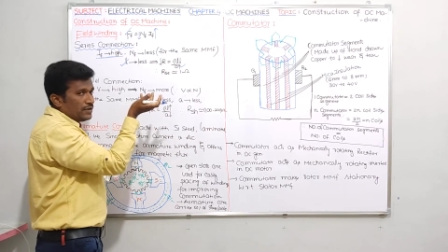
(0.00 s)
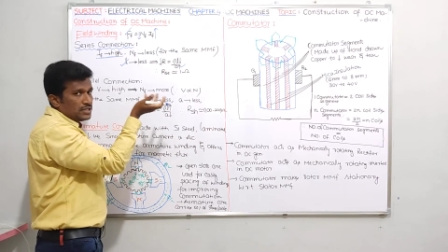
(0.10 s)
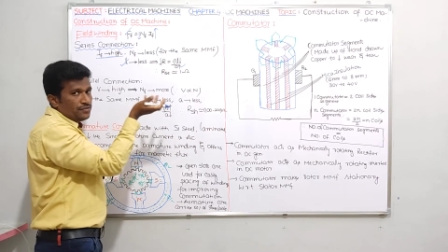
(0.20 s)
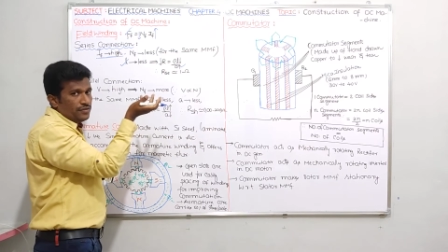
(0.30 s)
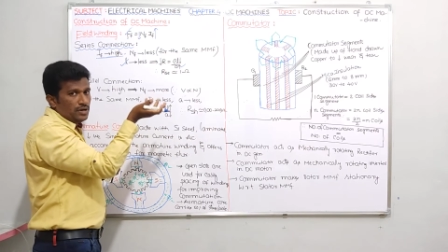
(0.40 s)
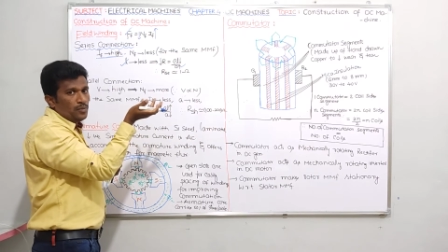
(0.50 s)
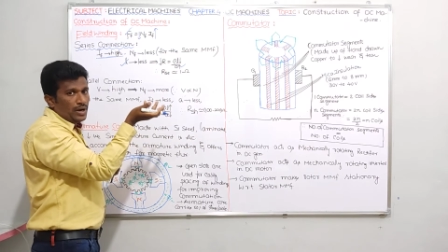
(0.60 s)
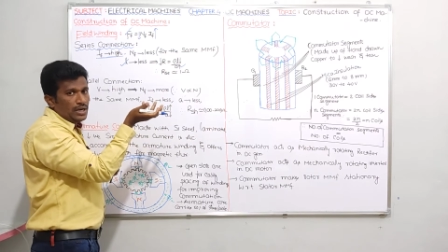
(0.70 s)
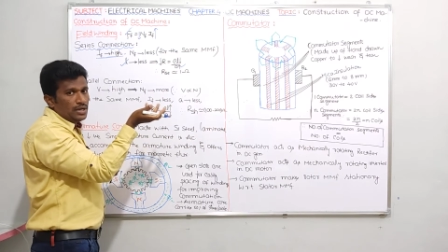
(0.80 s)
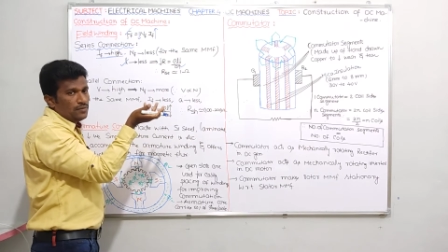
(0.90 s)
that field
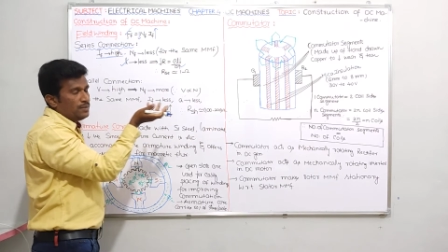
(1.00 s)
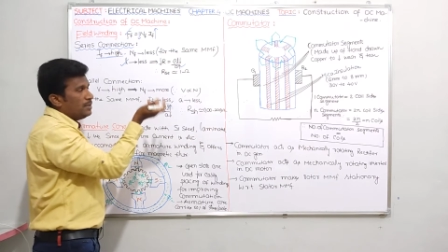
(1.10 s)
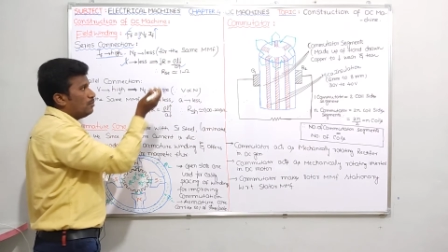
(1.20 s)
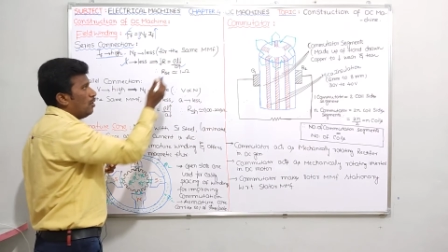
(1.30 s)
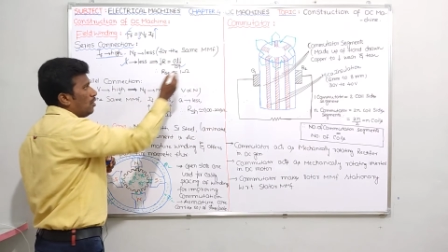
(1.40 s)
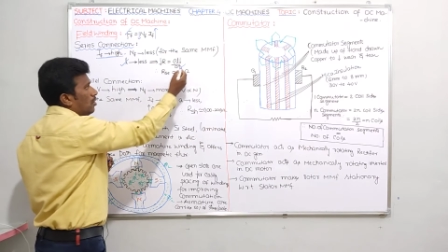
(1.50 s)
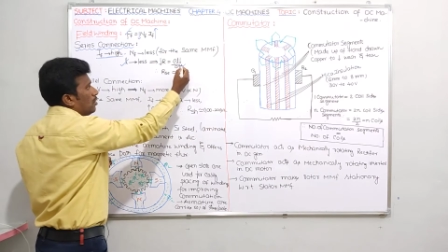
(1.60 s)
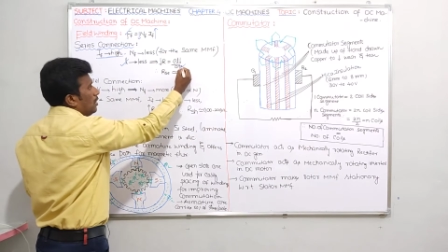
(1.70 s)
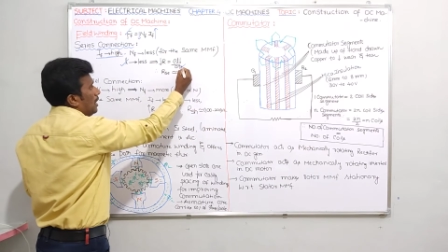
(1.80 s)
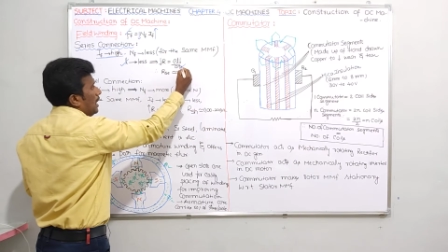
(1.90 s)
winding will be
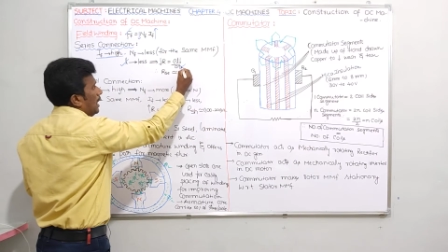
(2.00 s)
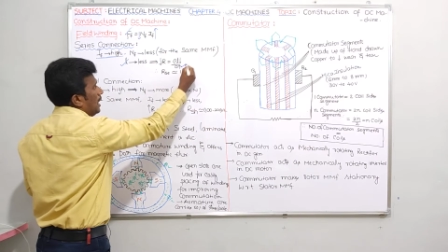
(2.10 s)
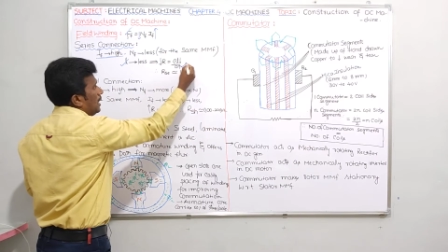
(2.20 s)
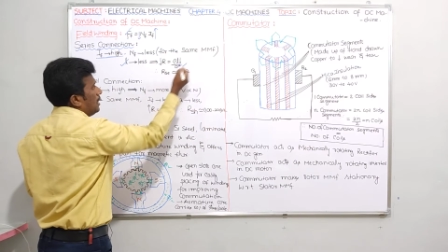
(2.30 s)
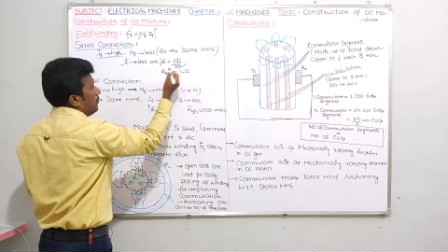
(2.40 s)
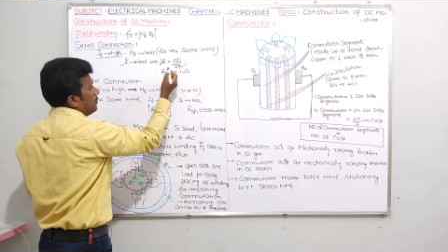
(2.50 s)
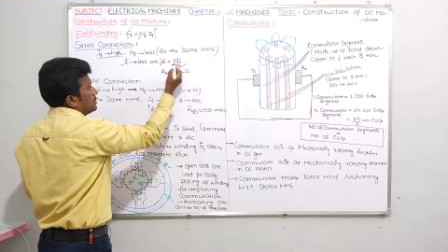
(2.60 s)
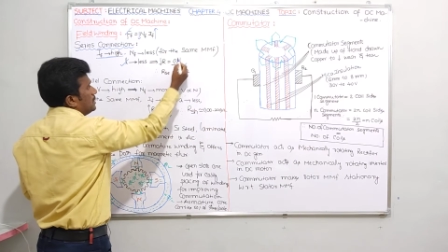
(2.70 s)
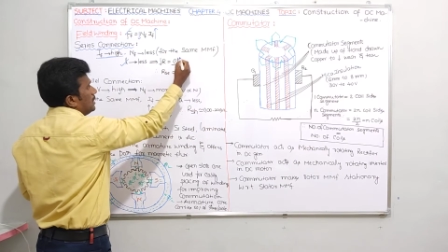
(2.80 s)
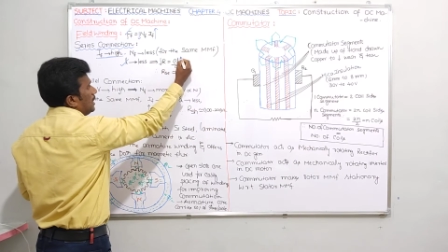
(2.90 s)
more. And if you
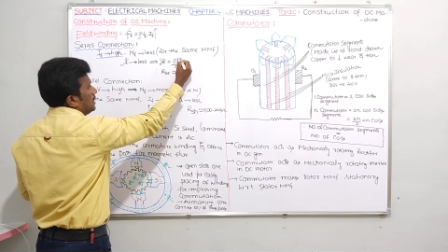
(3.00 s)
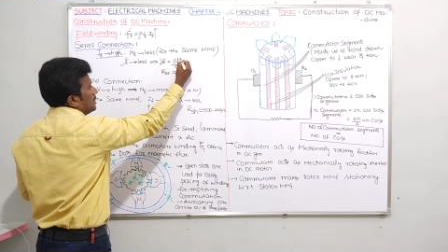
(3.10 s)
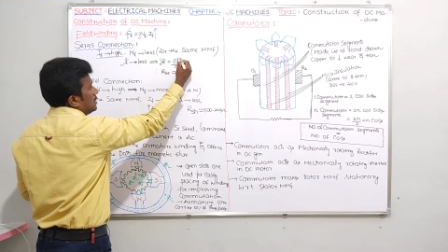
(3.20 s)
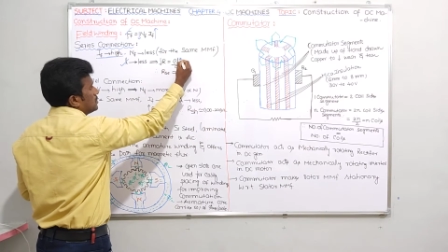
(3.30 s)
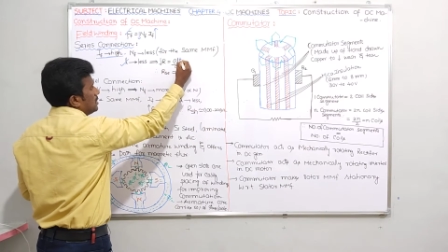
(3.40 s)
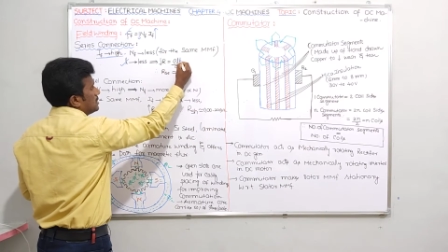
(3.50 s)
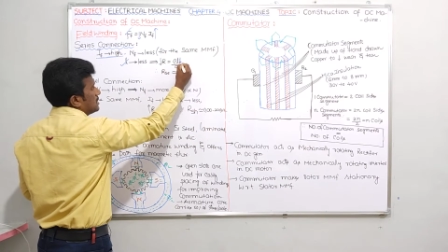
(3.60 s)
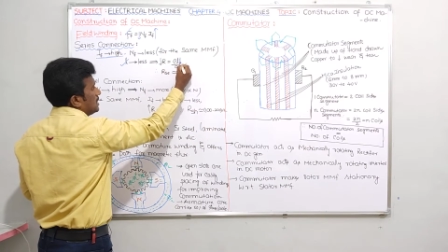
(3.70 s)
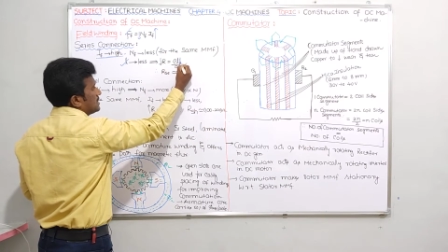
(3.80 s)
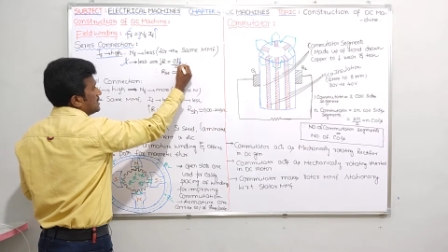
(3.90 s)
see length also is less, I